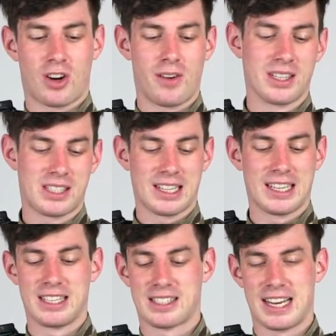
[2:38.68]

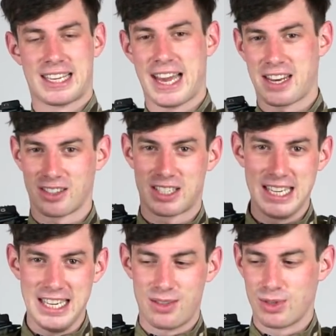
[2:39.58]
obviously is I cannot eat